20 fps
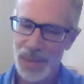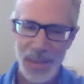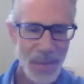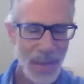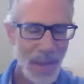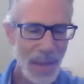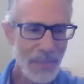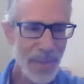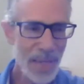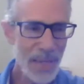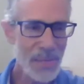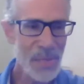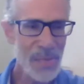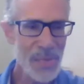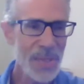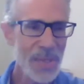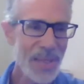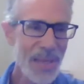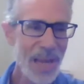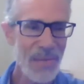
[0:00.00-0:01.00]
"I've got
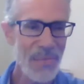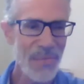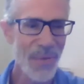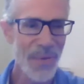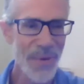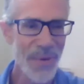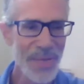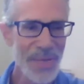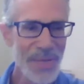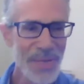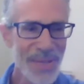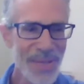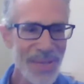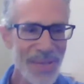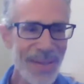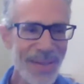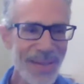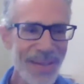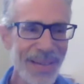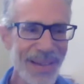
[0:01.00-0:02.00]
just the guy for you."
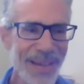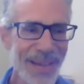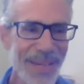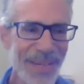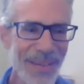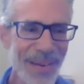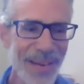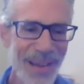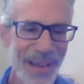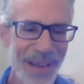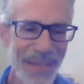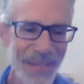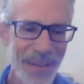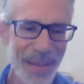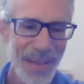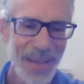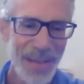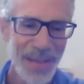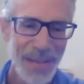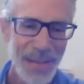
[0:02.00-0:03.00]
So anyway,
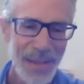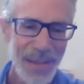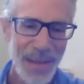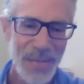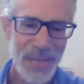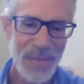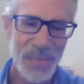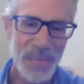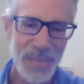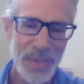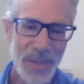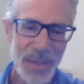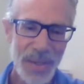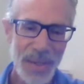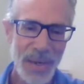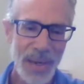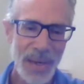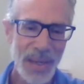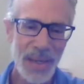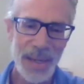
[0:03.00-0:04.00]
Jim Cook
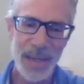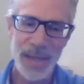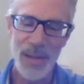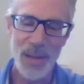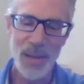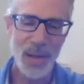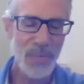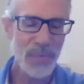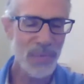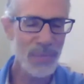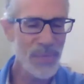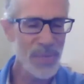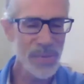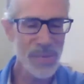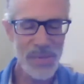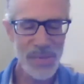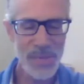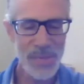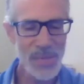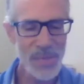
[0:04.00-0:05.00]
and I hit it off
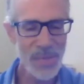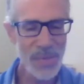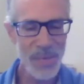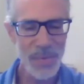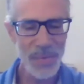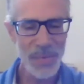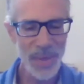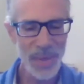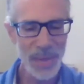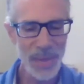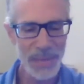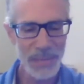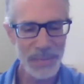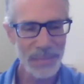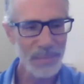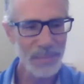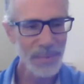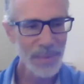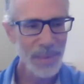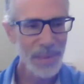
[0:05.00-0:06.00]
just so
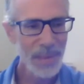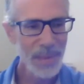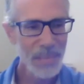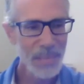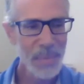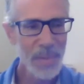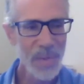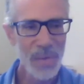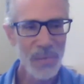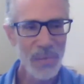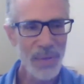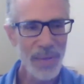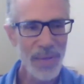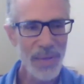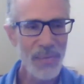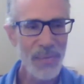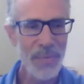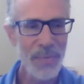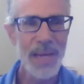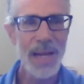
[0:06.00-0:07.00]
beautifully
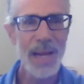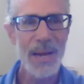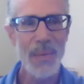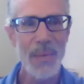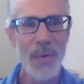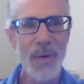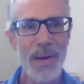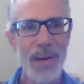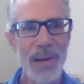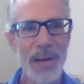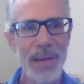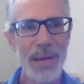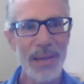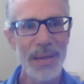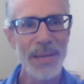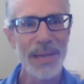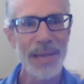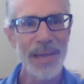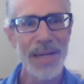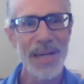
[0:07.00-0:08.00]
from day one,
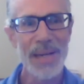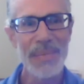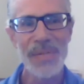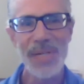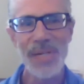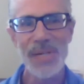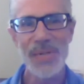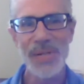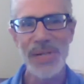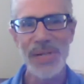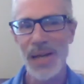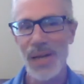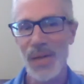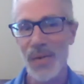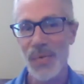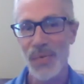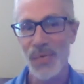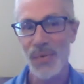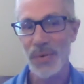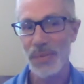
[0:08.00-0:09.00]
and ended up teaching
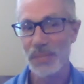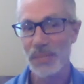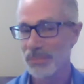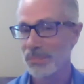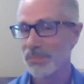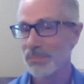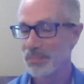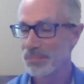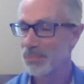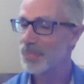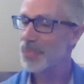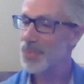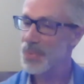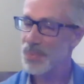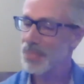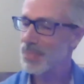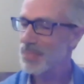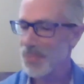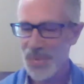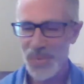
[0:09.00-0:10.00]
together for
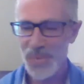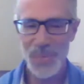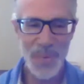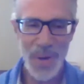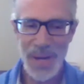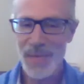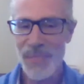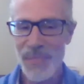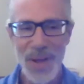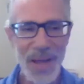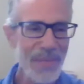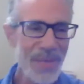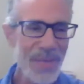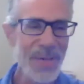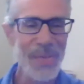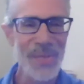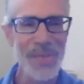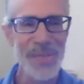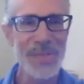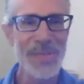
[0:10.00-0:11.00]
25
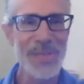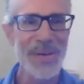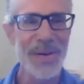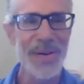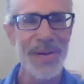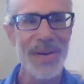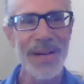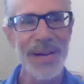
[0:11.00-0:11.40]
years at darn near.